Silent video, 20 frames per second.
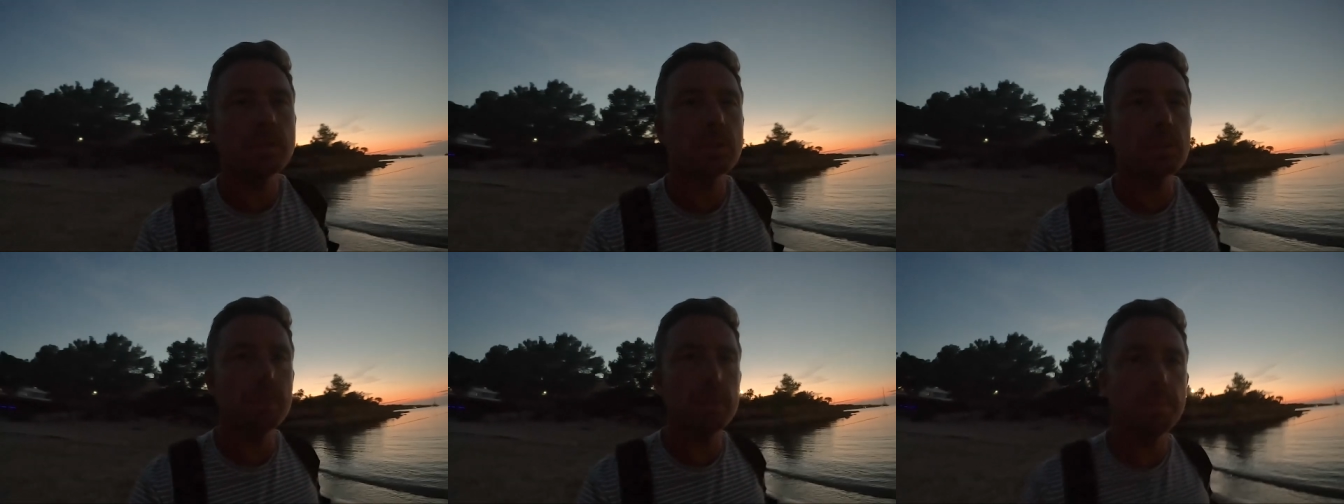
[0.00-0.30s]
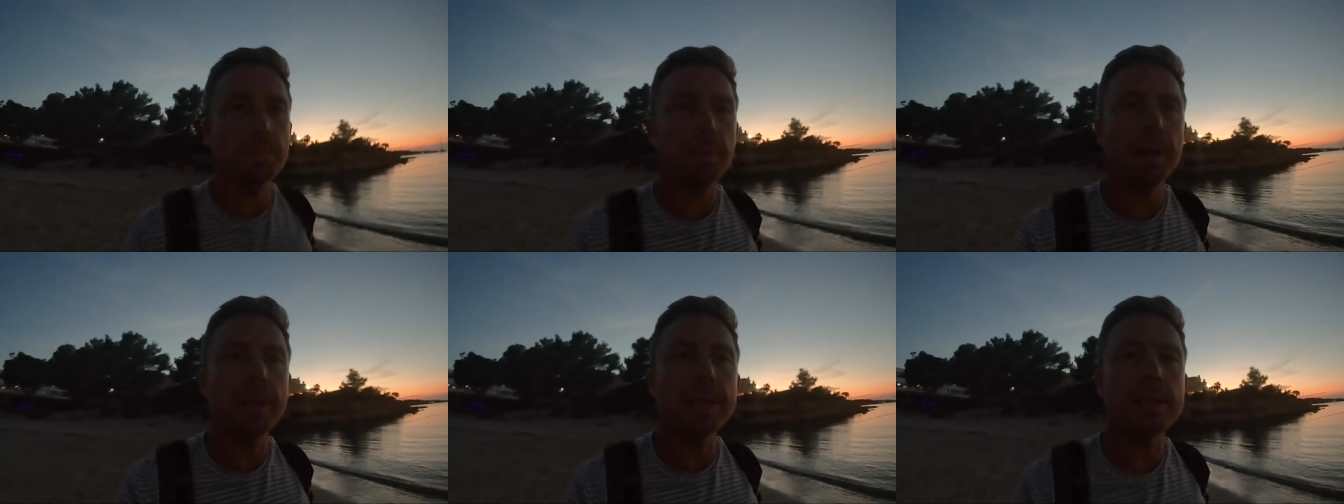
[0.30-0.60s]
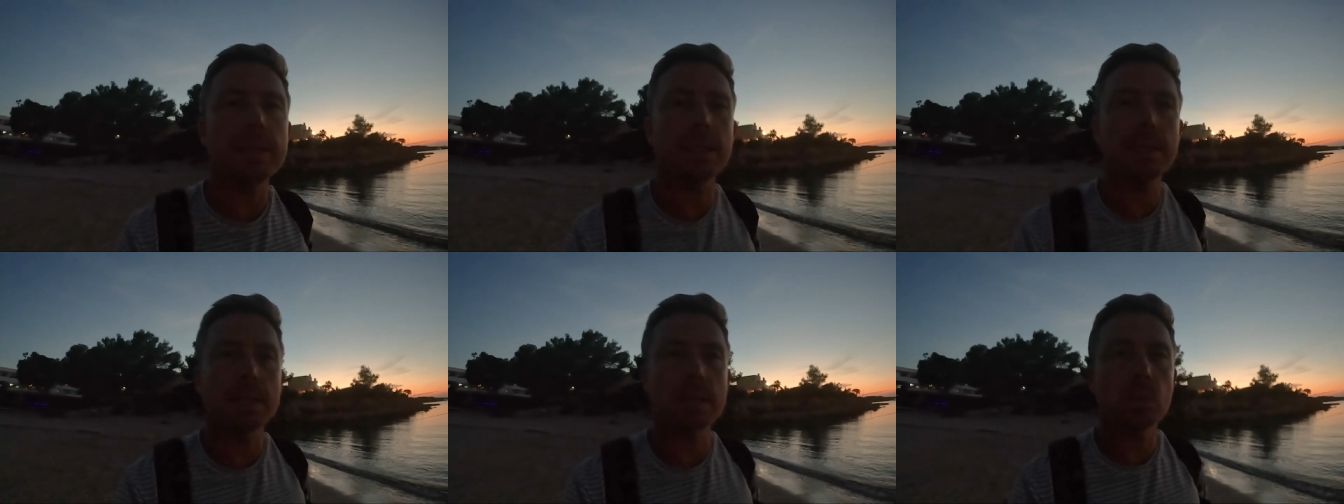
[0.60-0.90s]
some of the
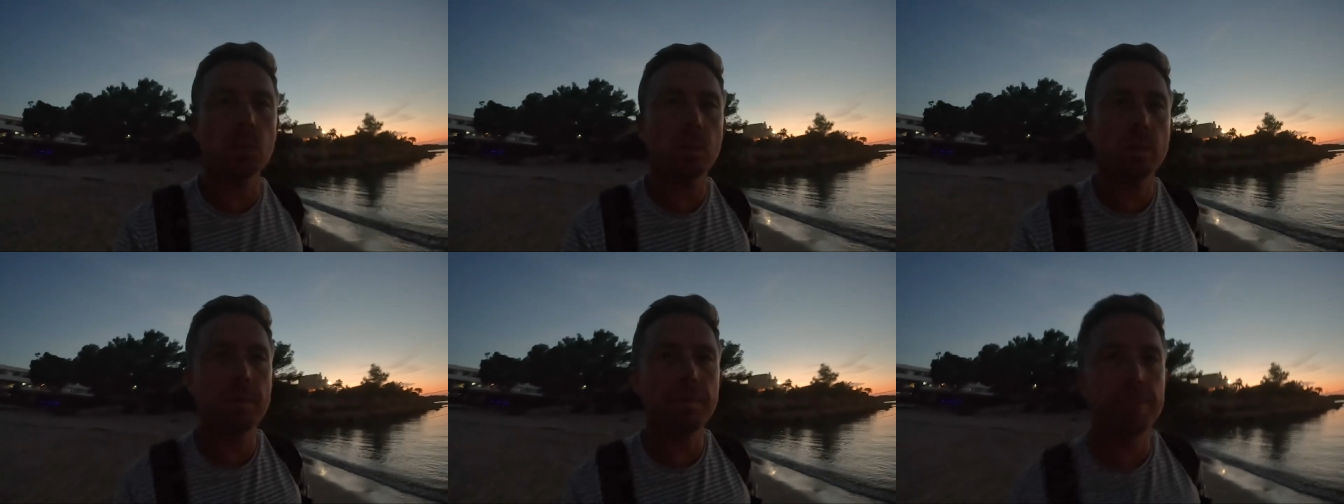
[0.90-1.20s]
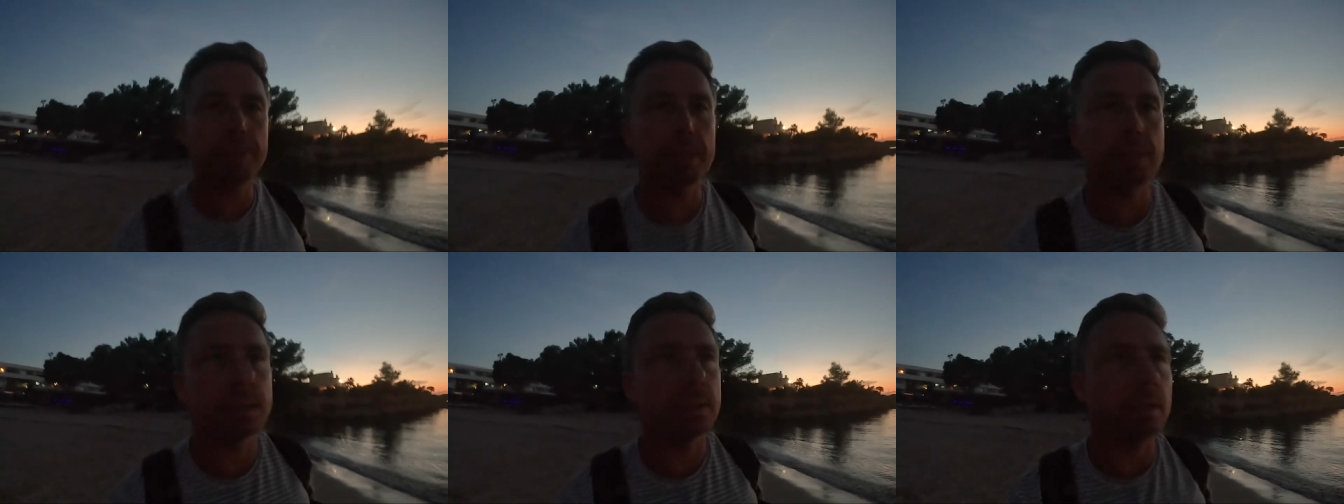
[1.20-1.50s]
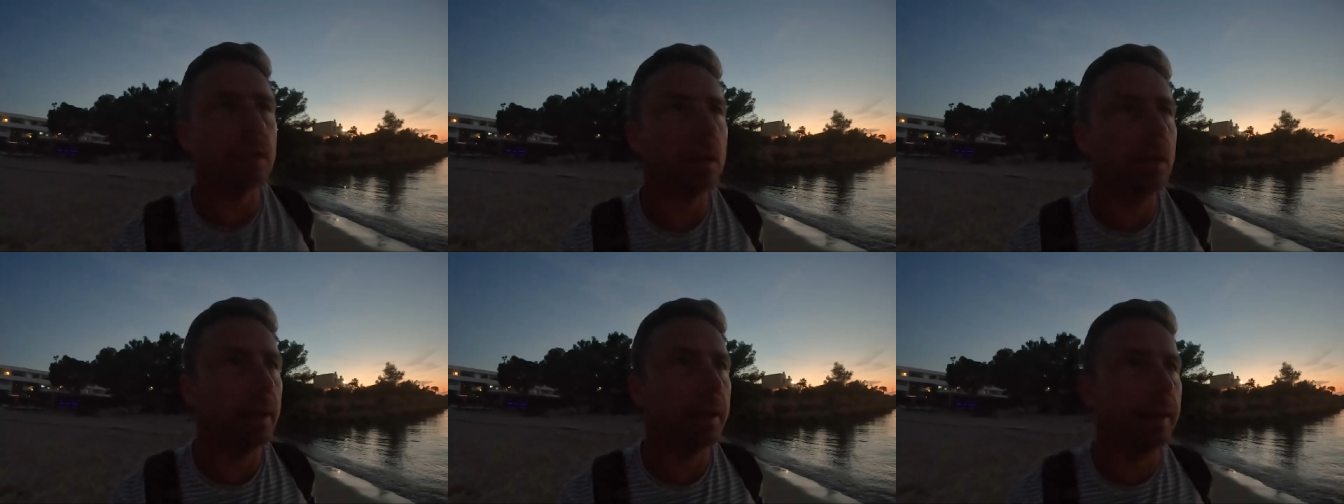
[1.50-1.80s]
places we visited
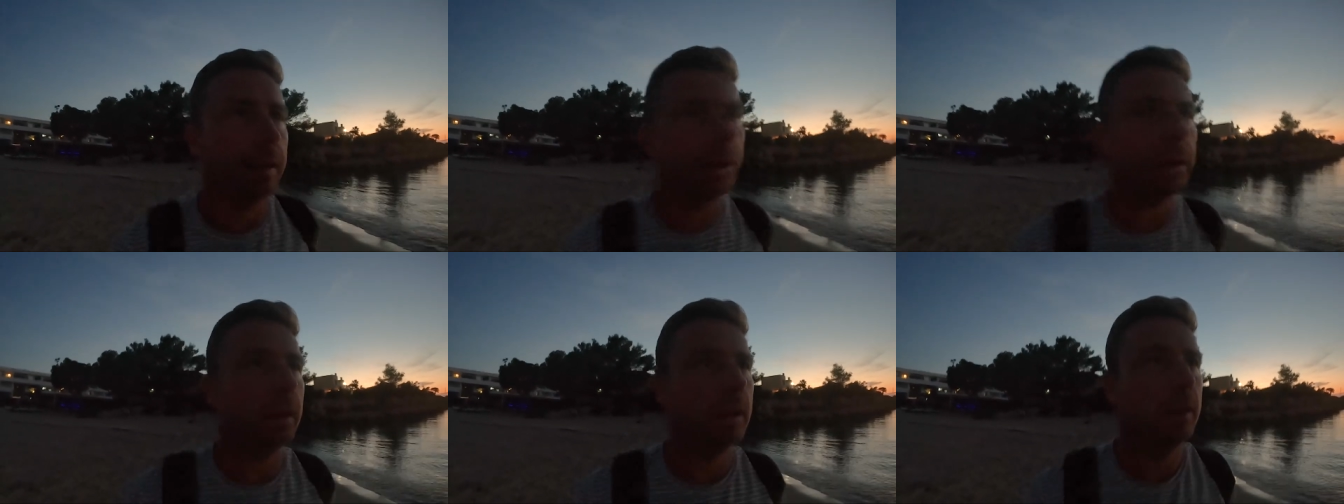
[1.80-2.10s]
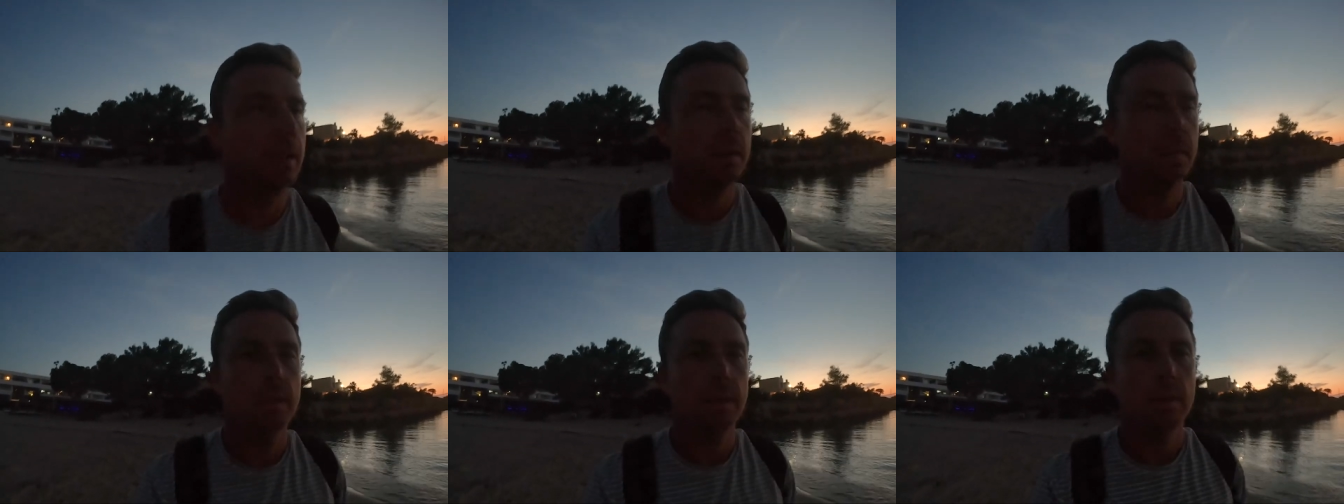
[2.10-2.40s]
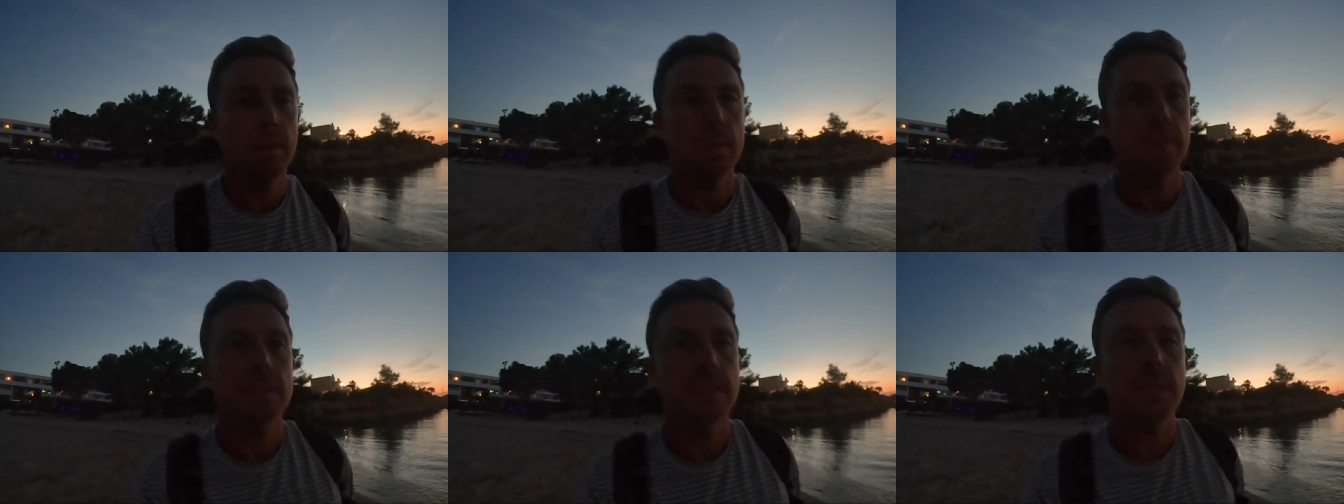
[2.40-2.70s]
earlier,
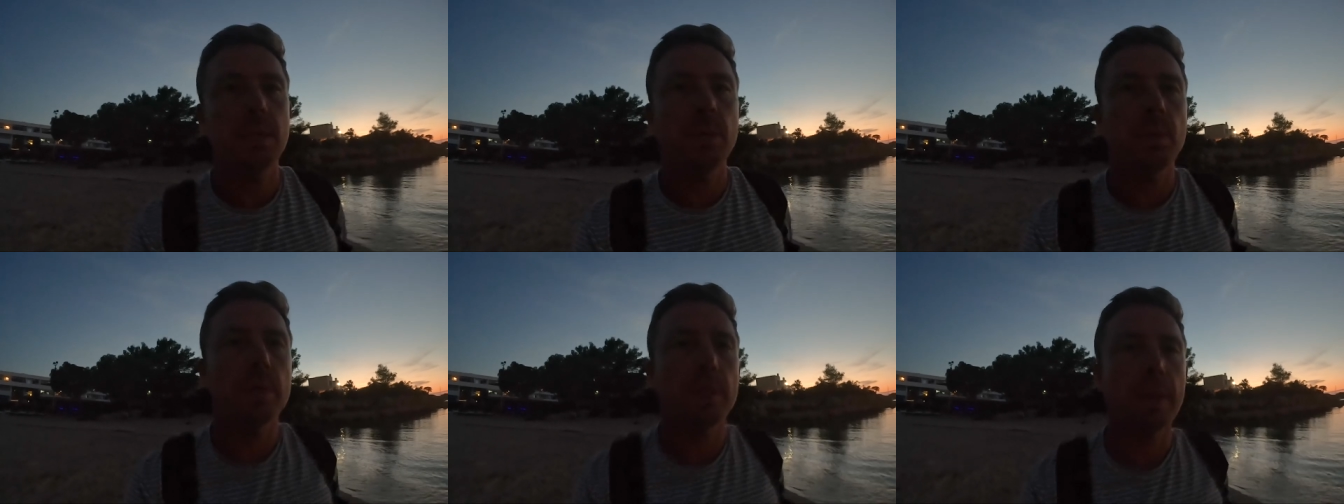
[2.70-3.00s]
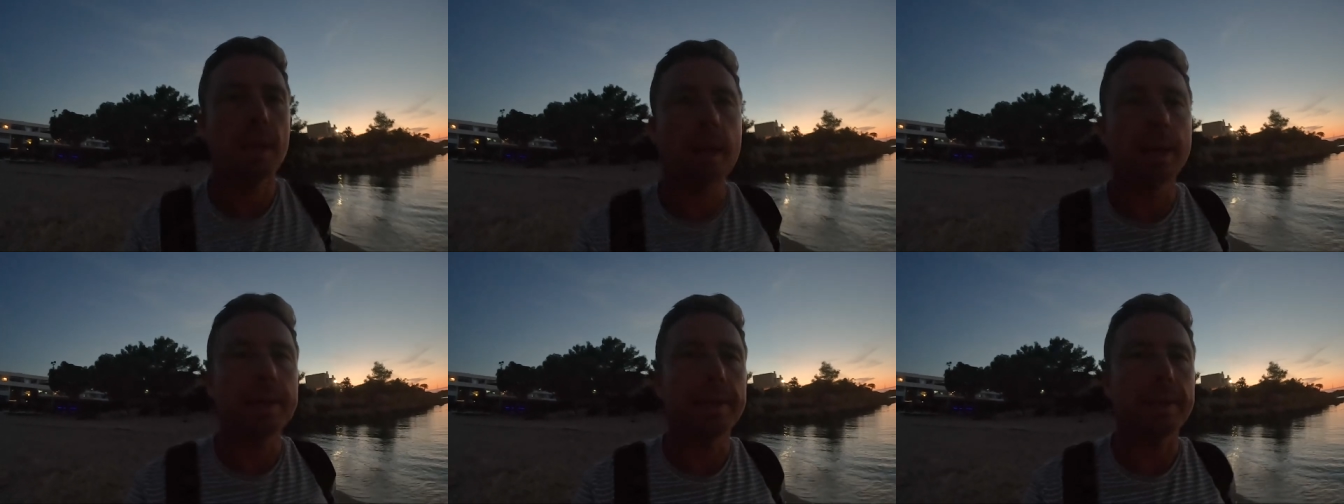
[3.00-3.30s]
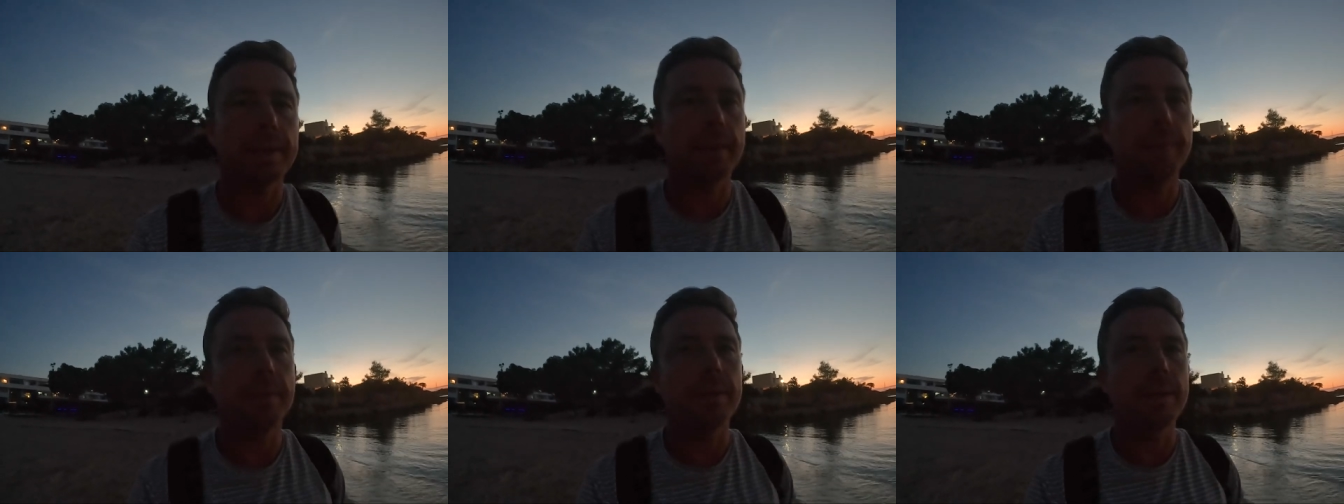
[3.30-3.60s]
see what they're
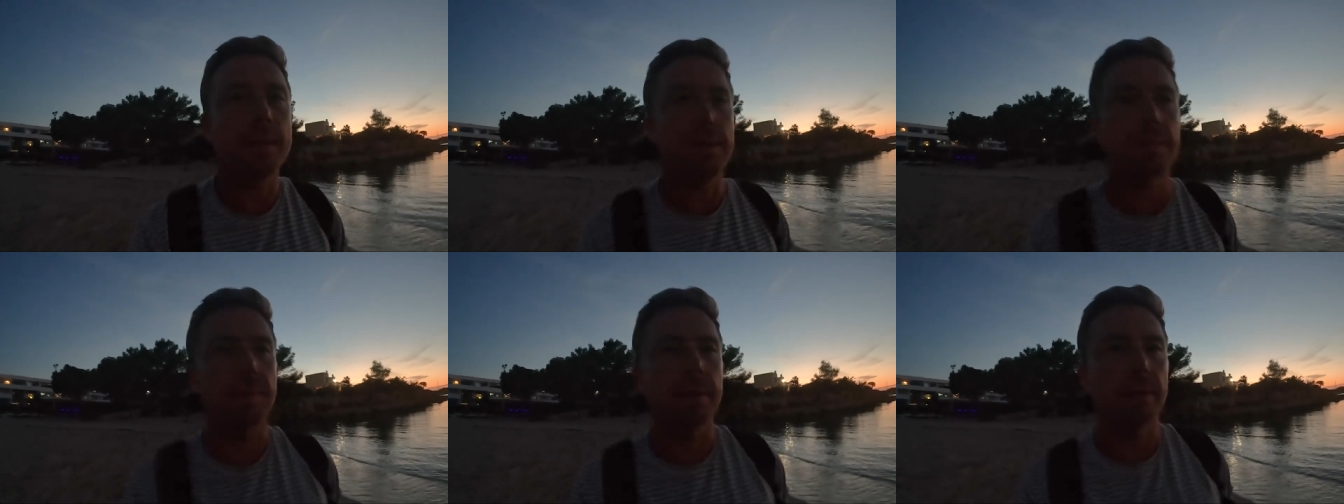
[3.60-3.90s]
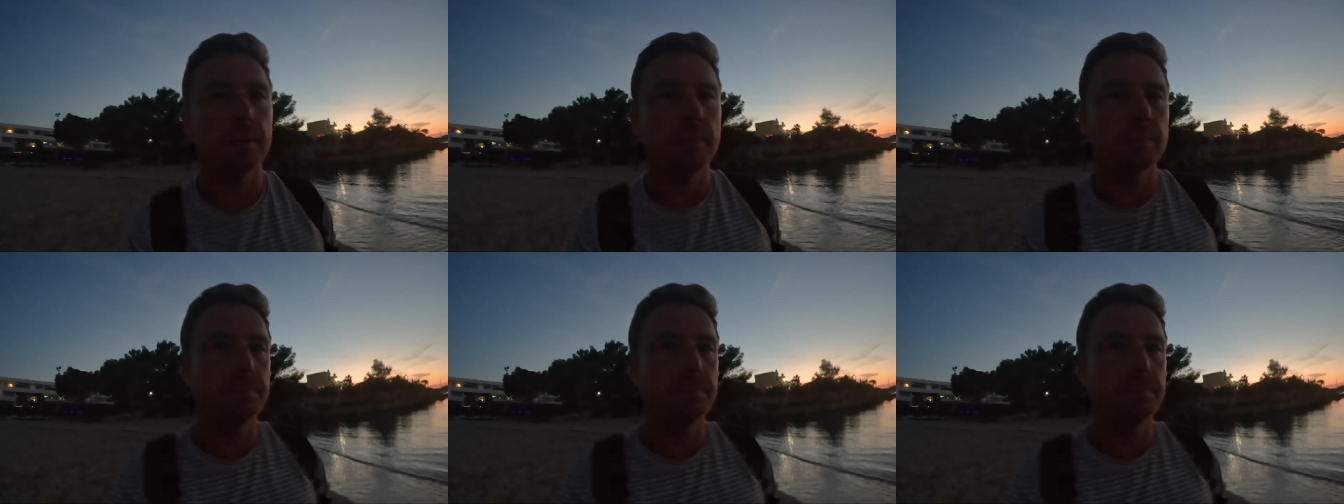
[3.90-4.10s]
like in the evening.